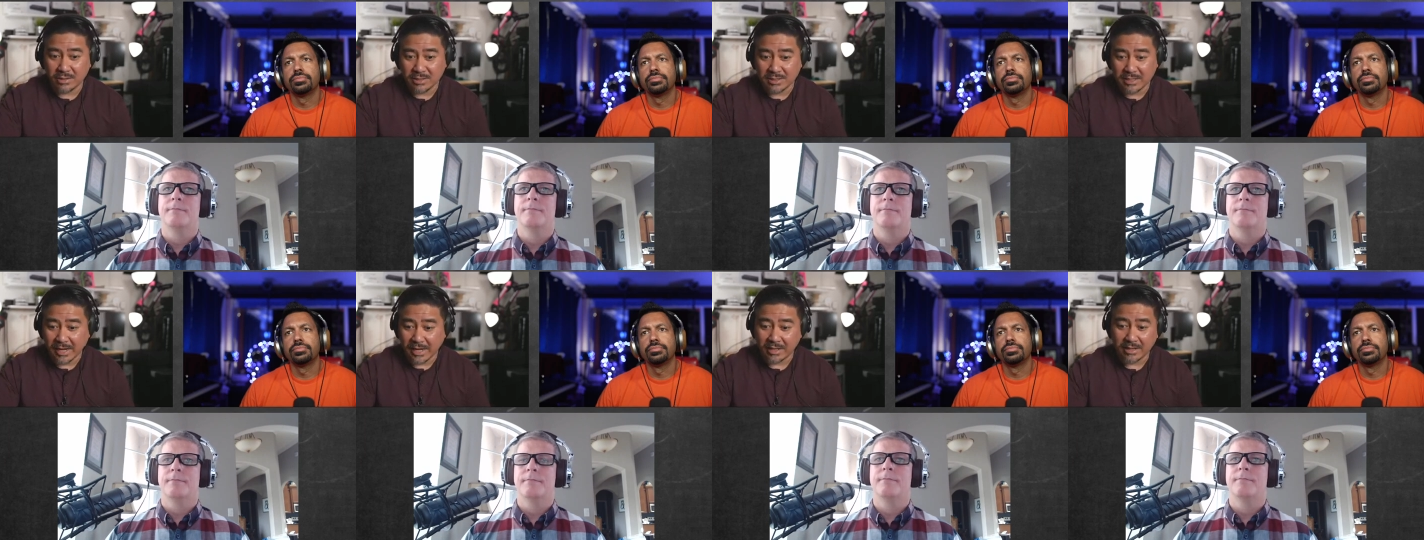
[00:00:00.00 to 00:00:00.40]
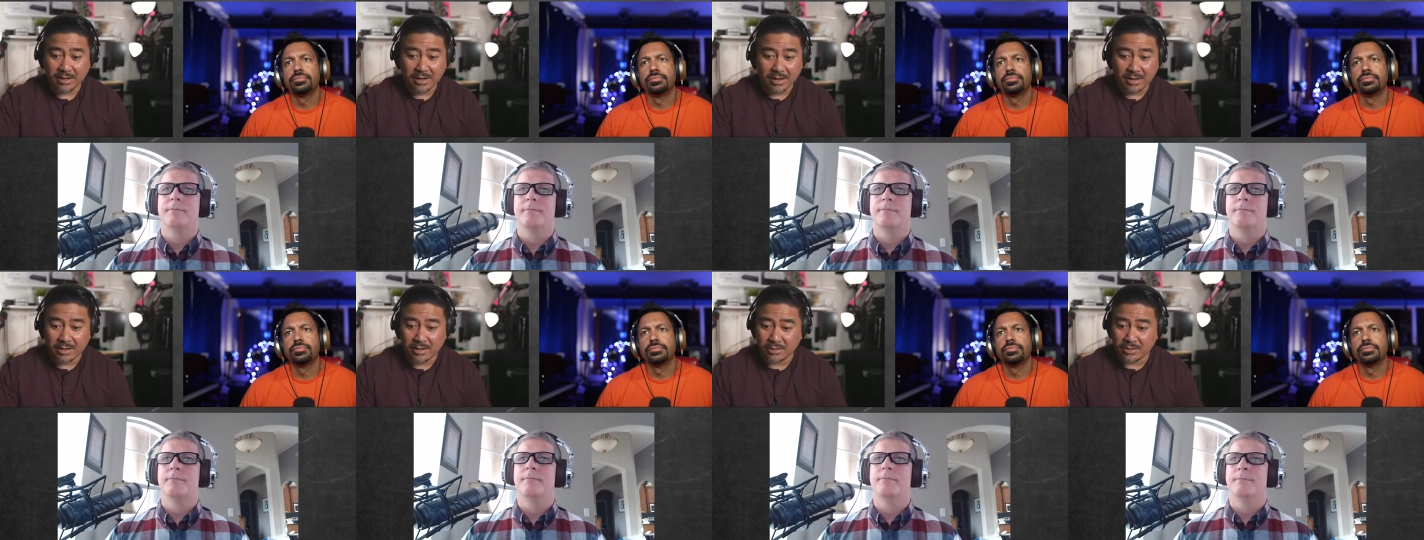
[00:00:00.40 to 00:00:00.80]
Speaker 1: or these Kali
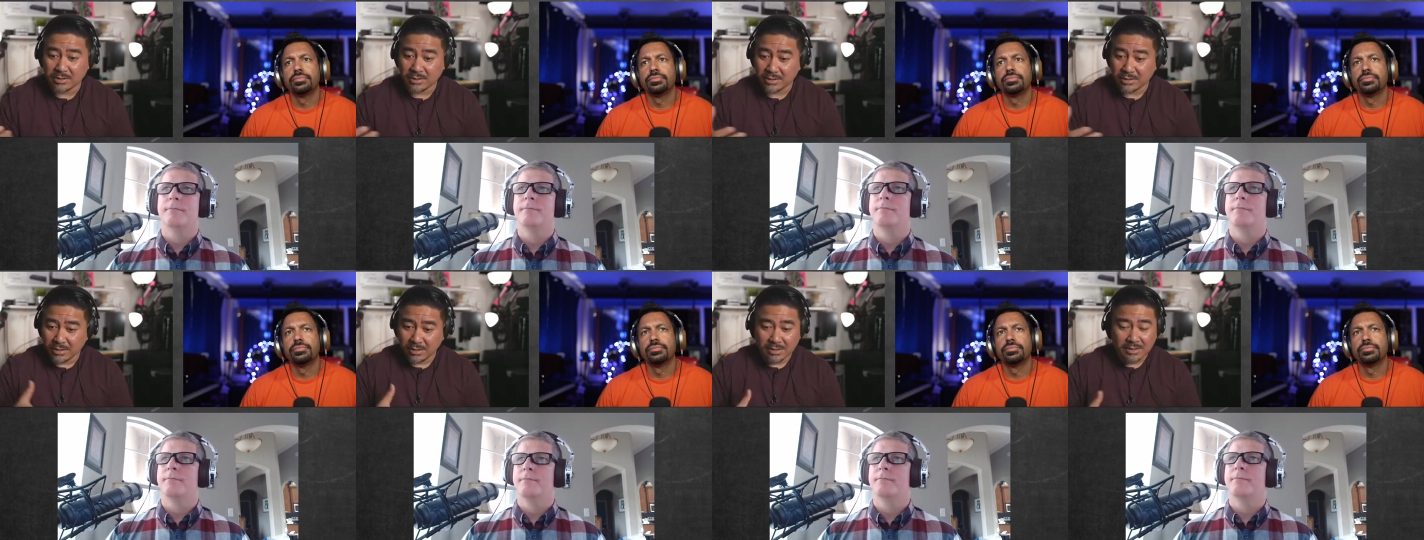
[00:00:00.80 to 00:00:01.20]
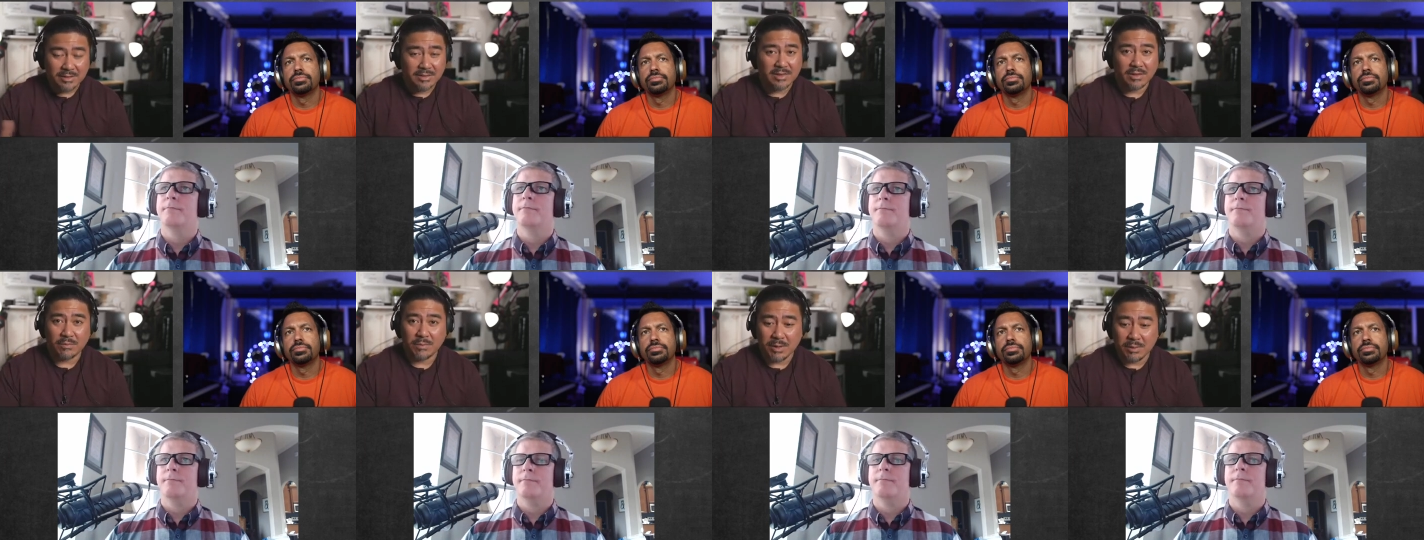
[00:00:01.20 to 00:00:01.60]
Audios.
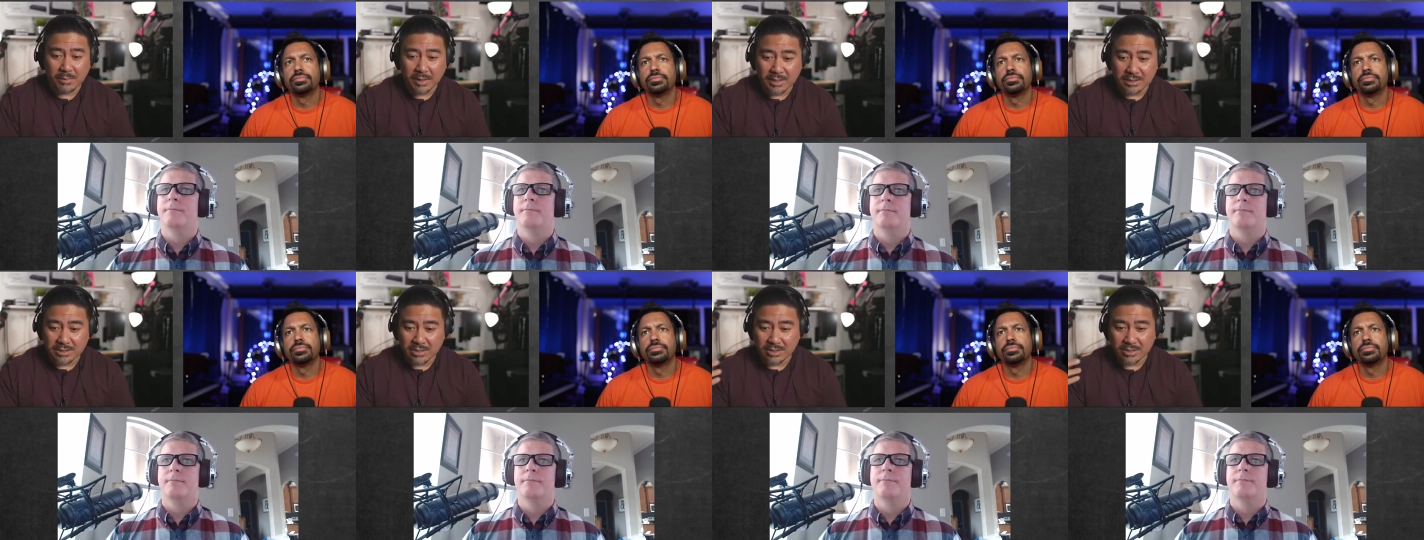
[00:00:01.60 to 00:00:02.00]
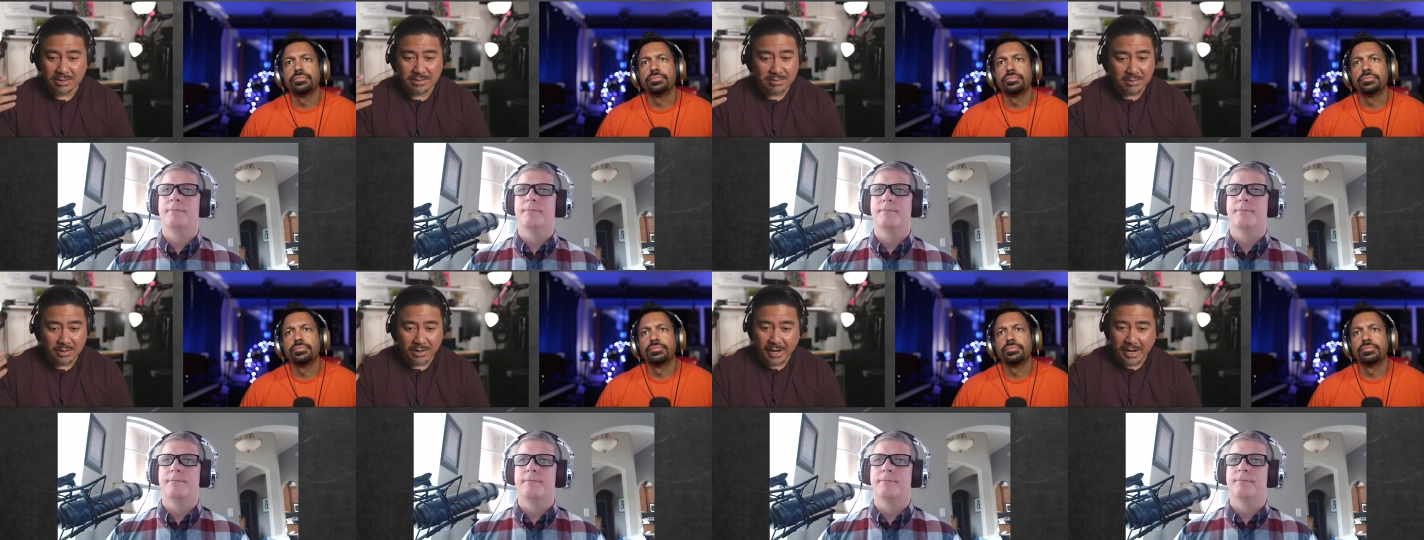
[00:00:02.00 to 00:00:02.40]
They've been measured,
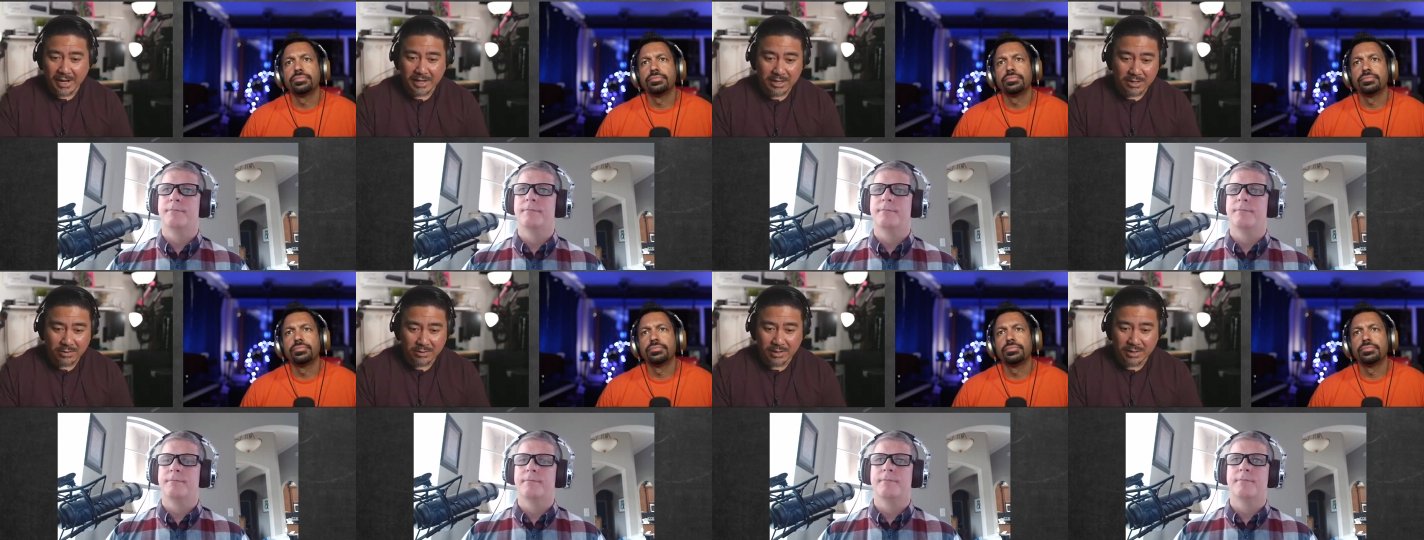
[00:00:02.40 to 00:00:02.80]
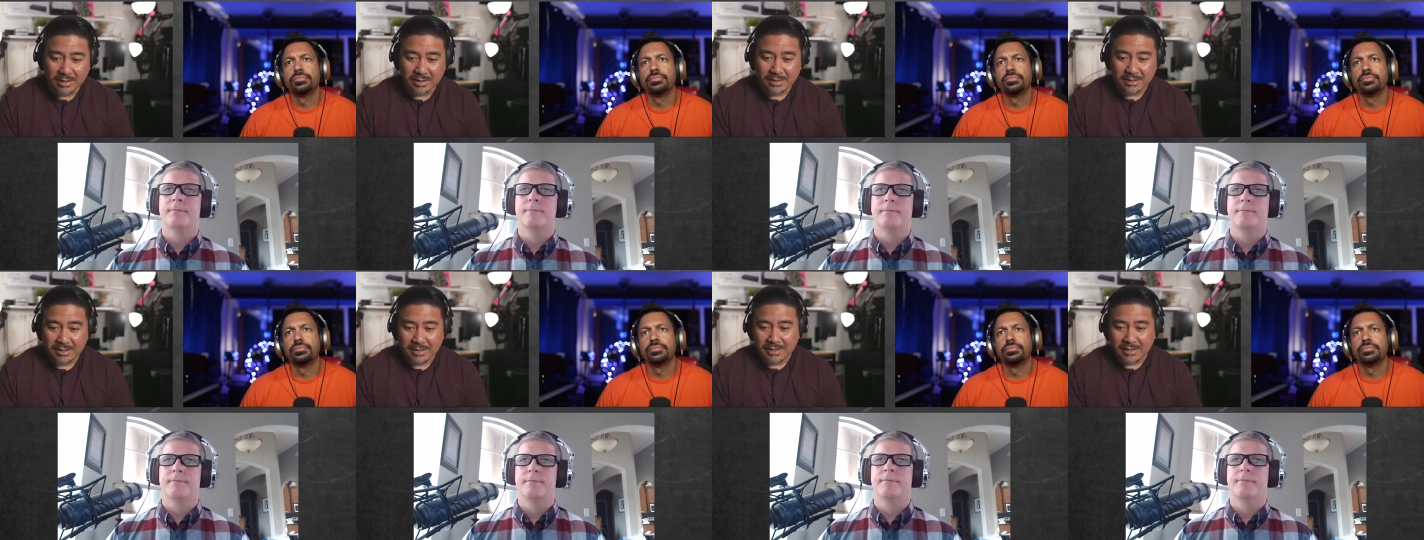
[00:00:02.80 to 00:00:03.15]
they're accurate.